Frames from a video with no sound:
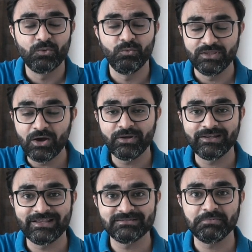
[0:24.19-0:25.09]
without
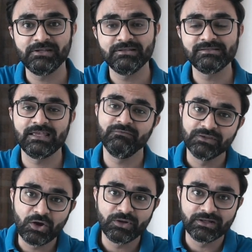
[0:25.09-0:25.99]
any experience and
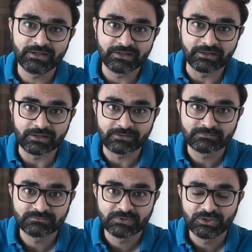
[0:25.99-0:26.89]
without any degree.
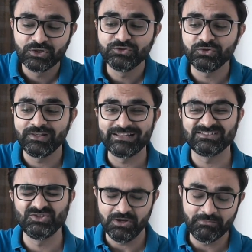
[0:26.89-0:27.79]
So
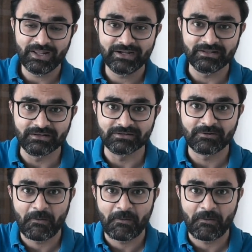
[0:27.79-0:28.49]
let's jump right in.